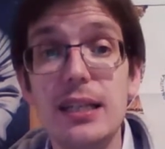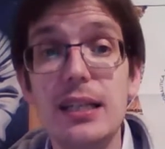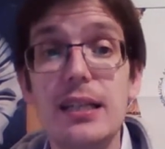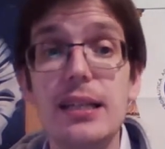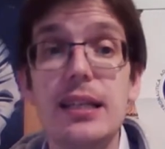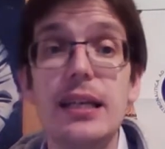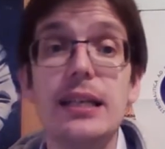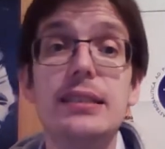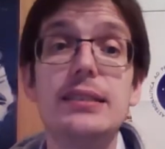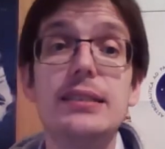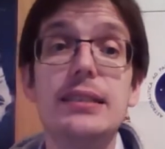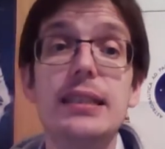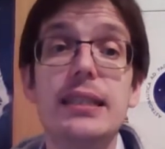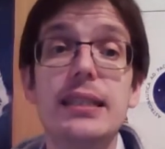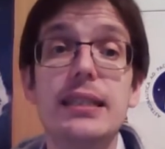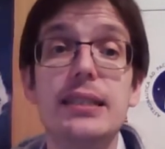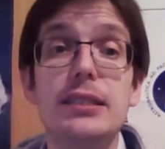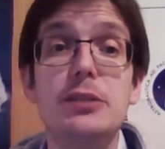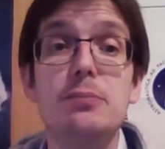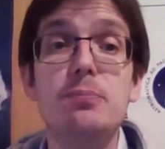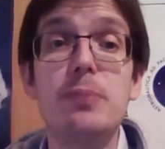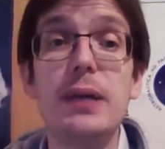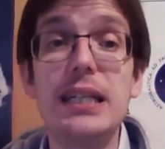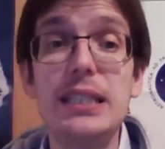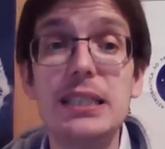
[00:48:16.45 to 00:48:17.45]
That's
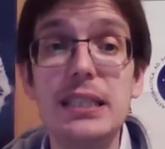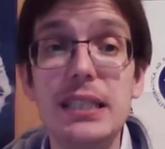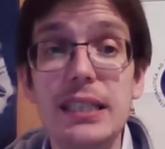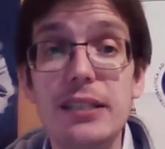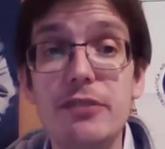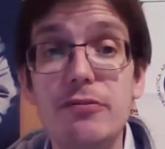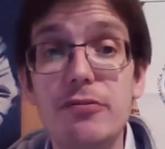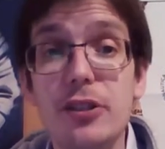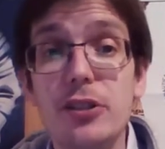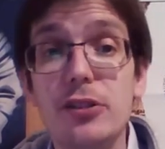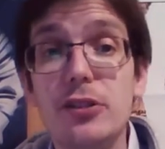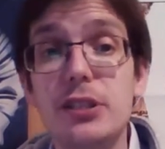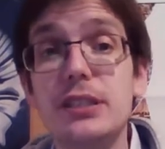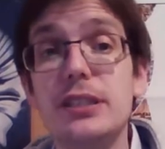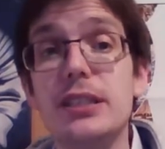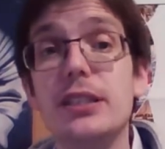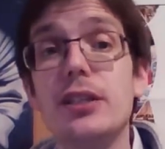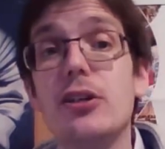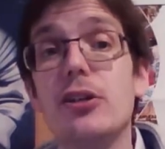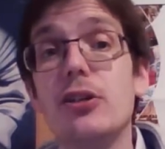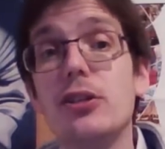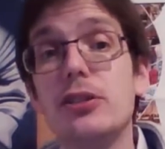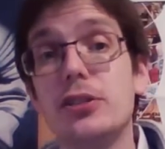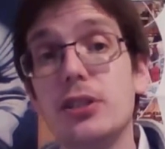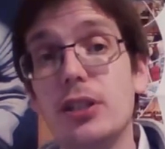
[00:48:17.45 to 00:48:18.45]
especially focusing
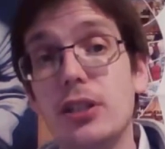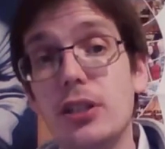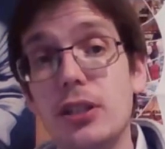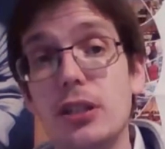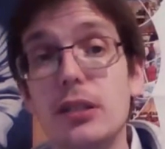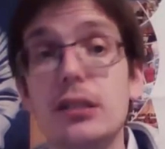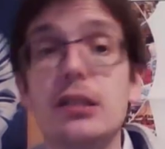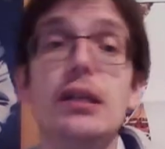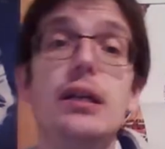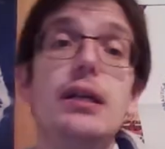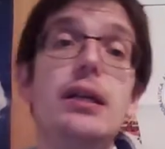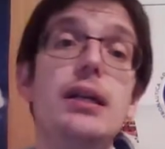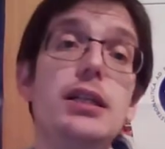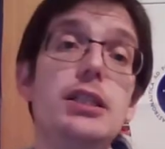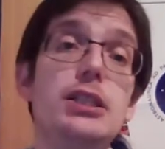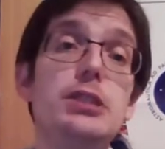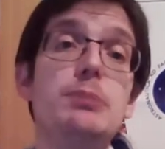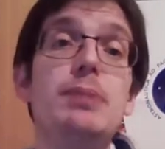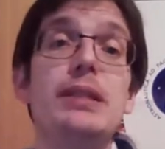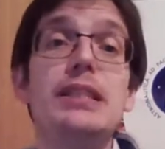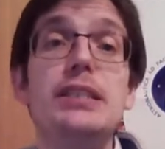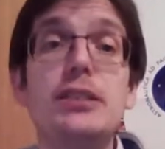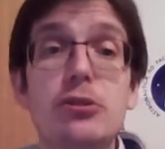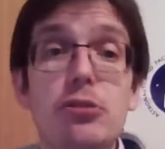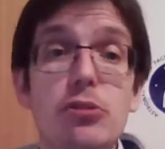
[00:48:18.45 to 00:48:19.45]
also on
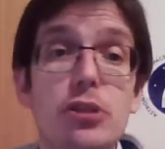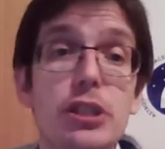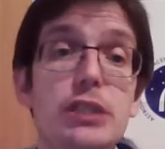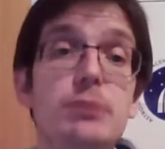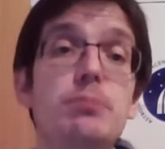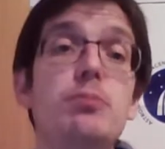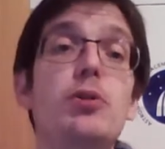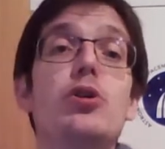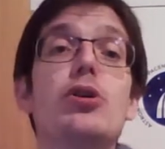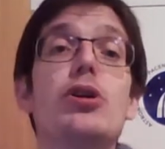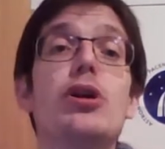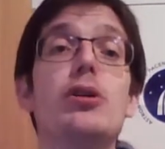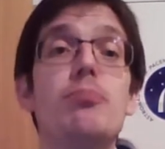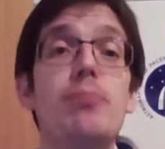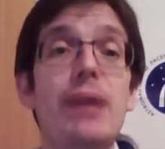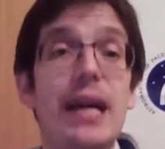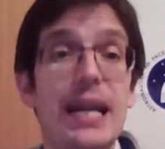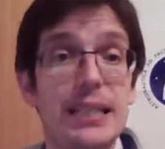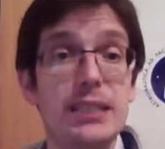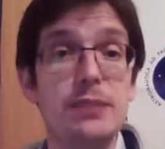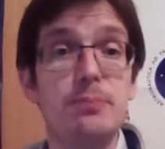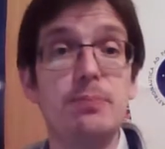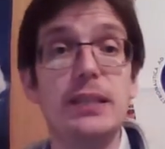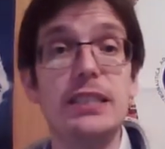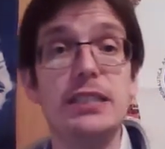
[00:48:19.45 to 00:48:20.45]
space tourism or on
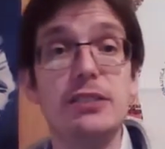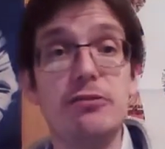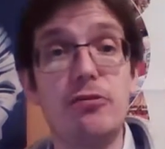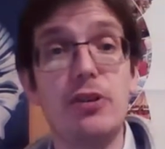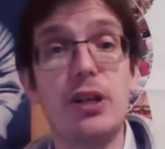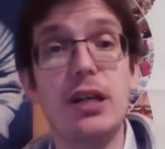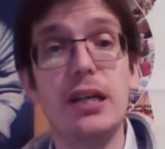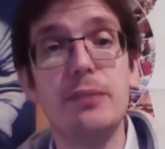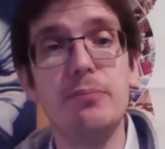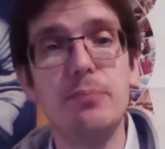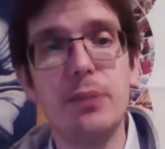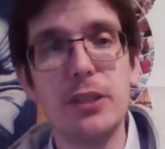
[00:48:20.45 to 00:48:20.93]
manned space flight,